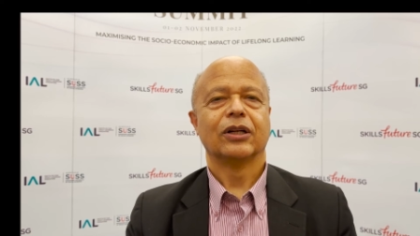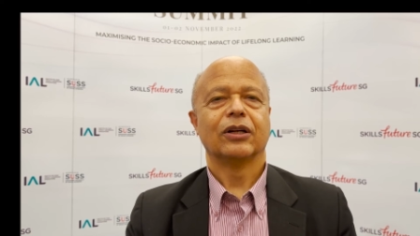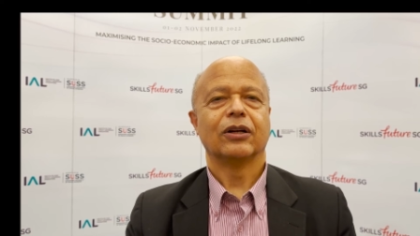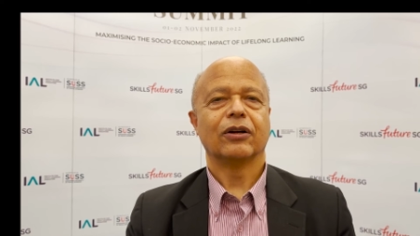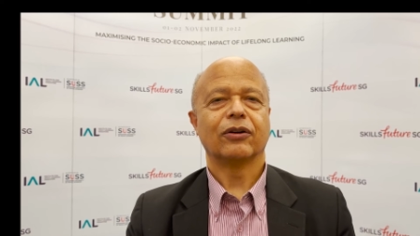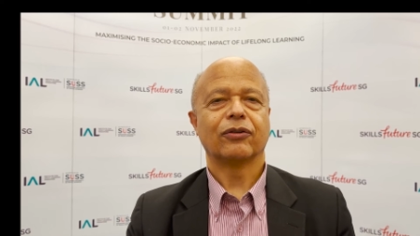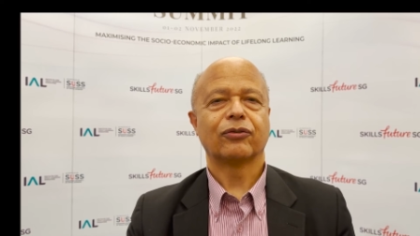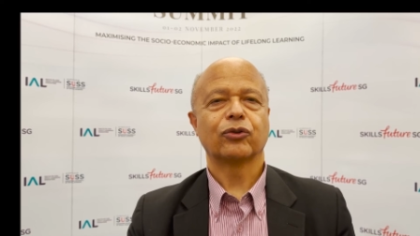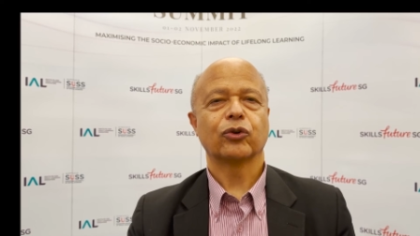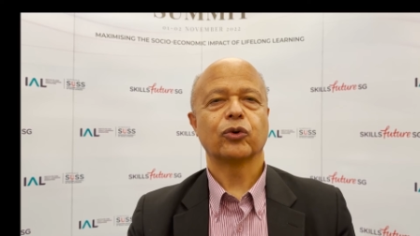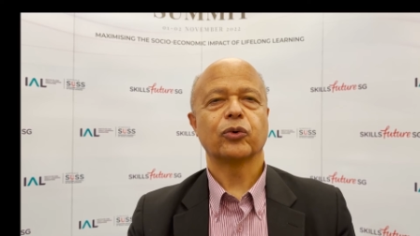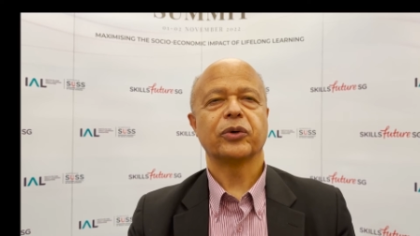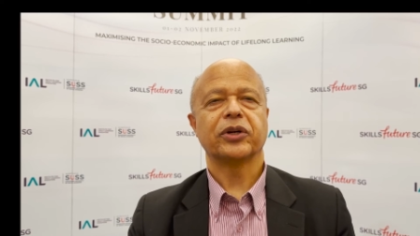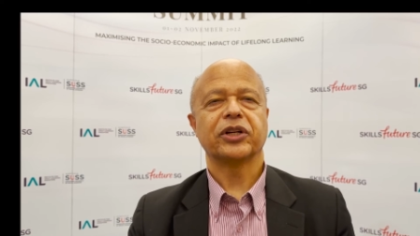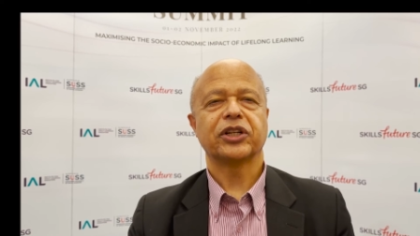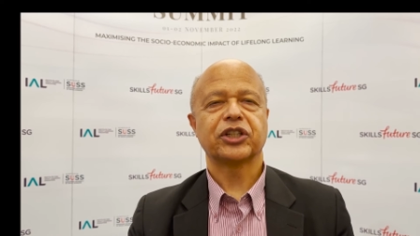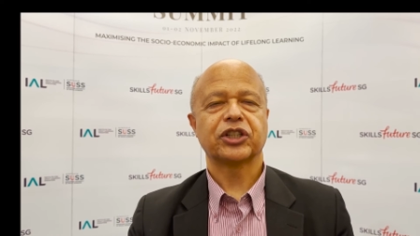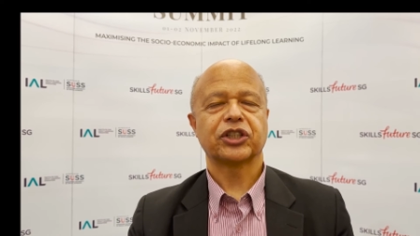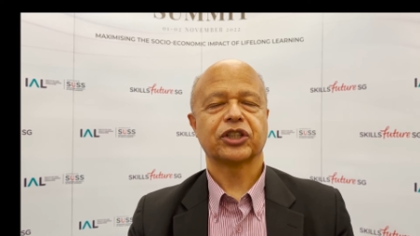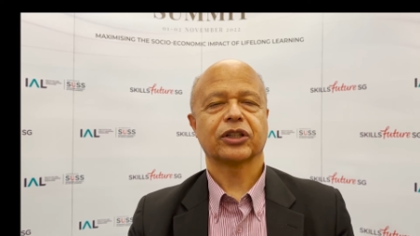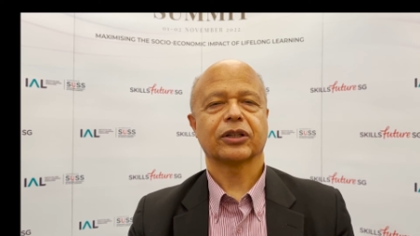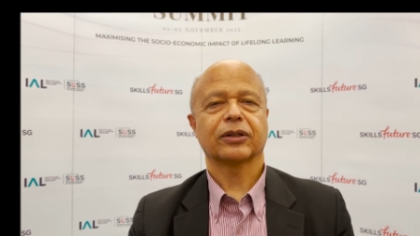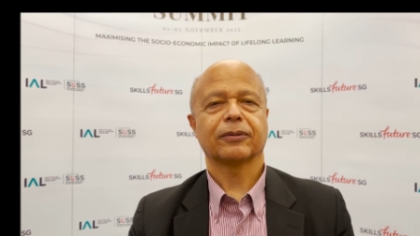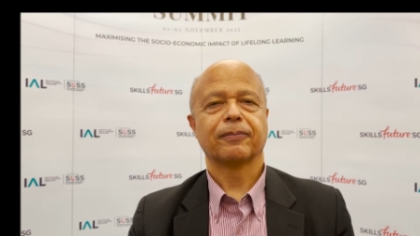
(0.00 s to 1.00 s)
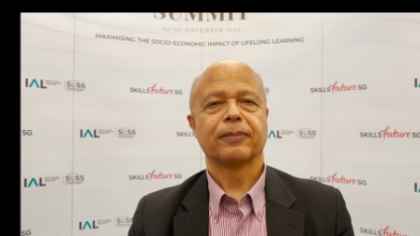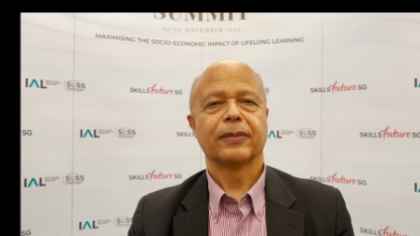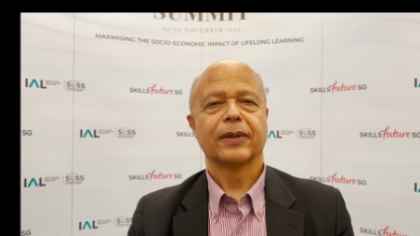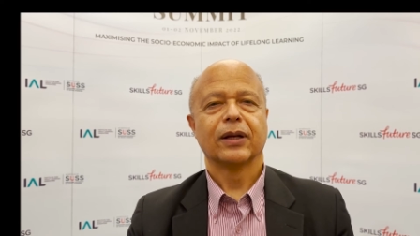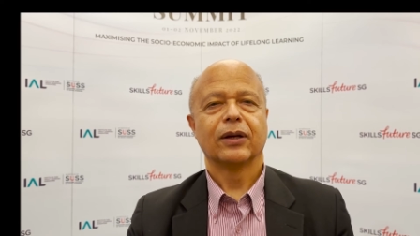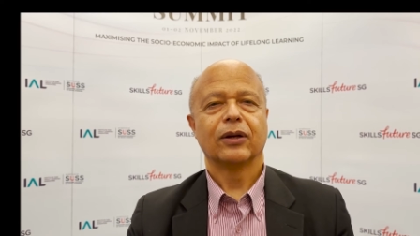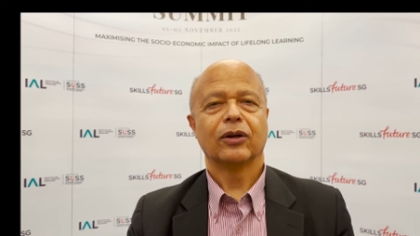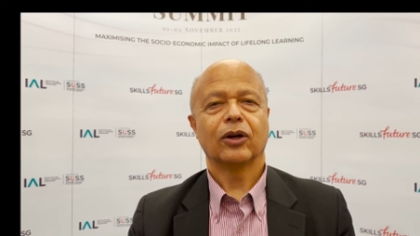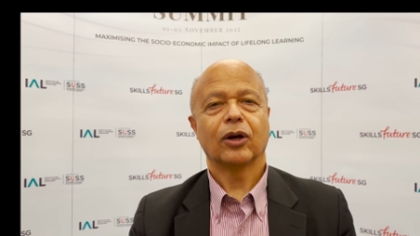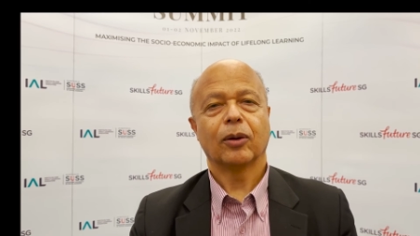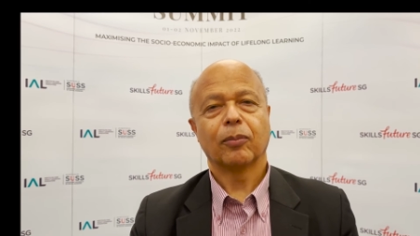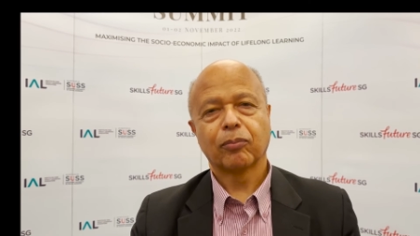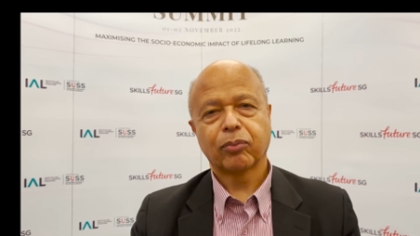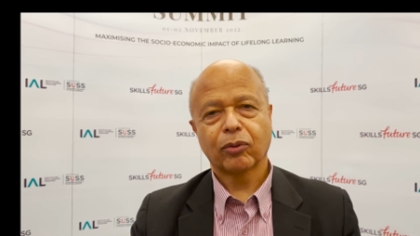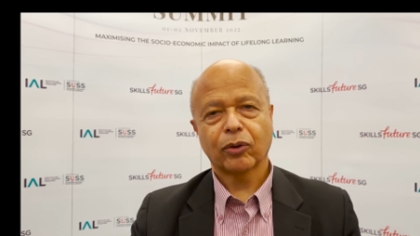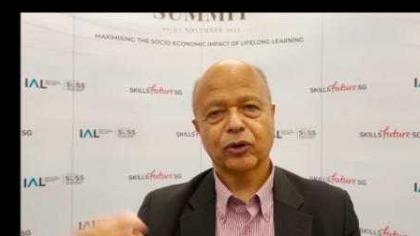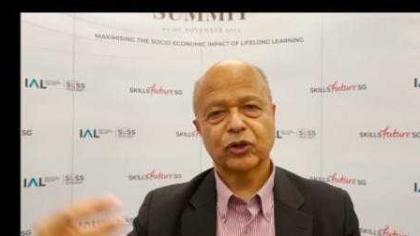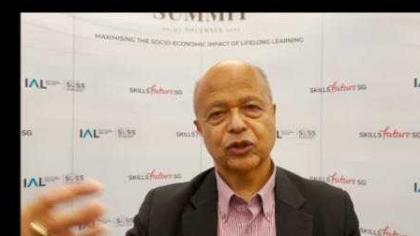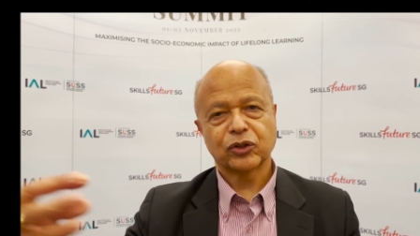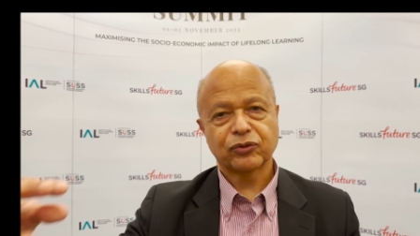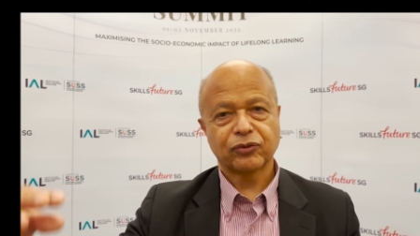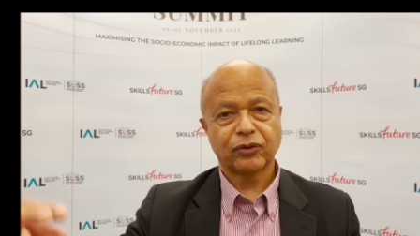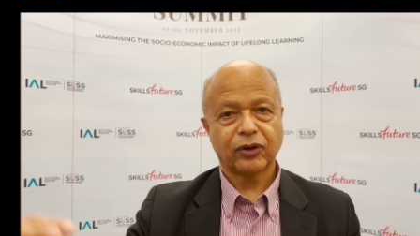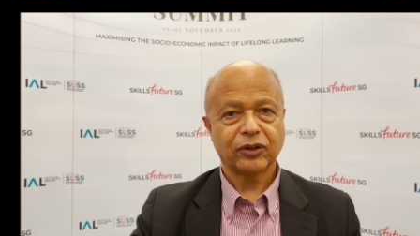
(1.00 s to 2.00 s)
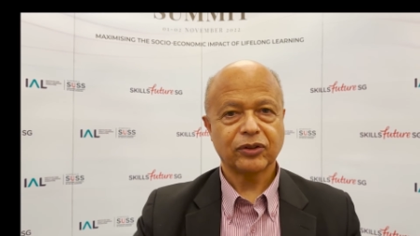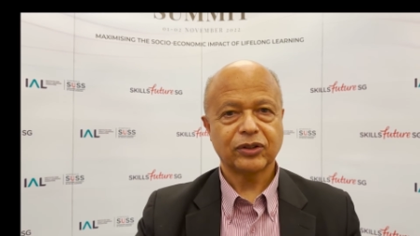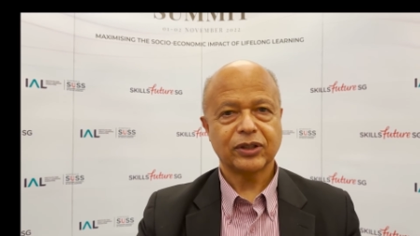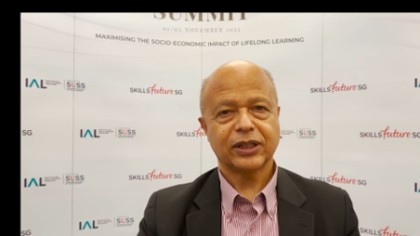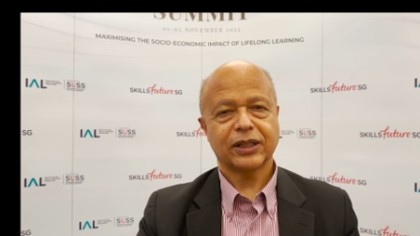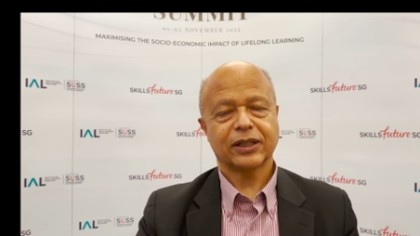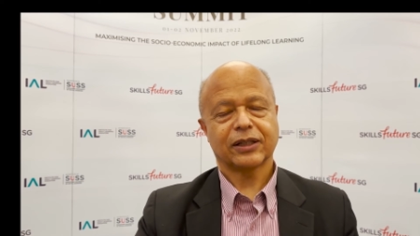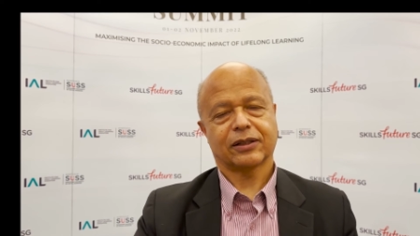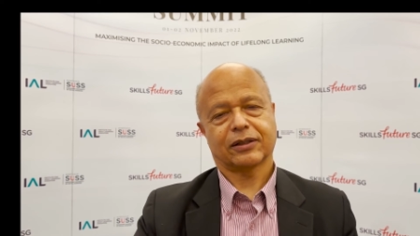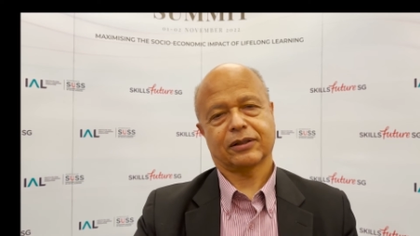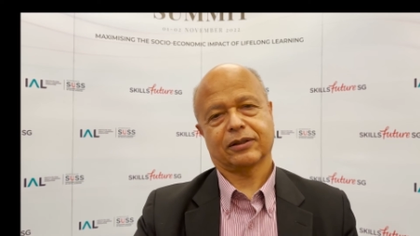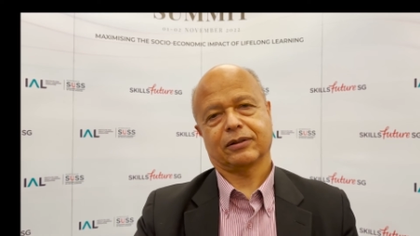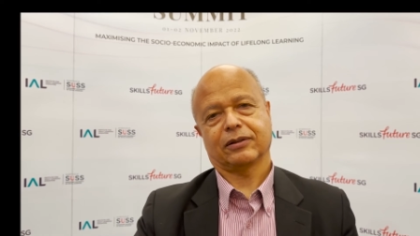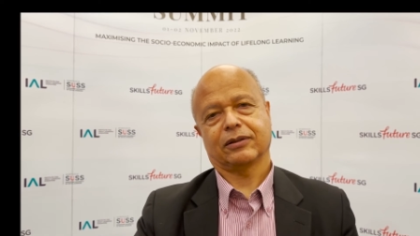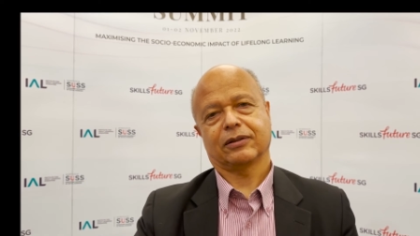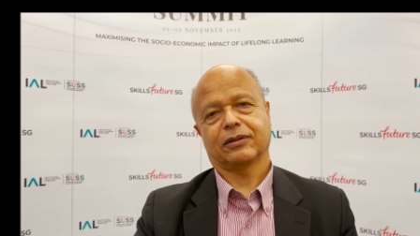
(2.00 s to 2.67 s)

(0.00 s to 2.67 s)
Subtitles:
through which employers funding